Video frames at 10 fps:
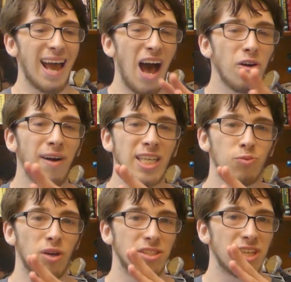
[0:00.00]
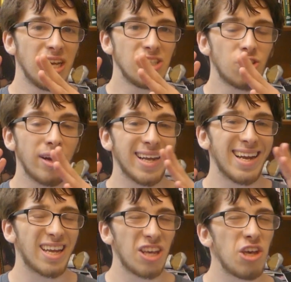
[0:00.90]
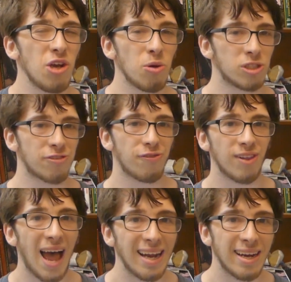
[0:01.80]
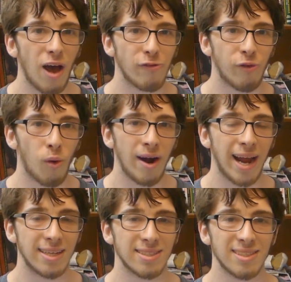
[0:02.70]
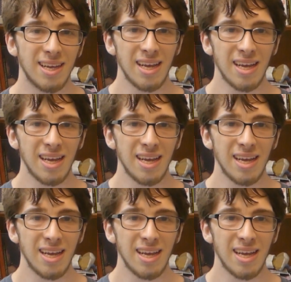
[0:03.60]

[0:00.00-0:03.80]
Alcaraz was starting to hit huge, flatten out forehands.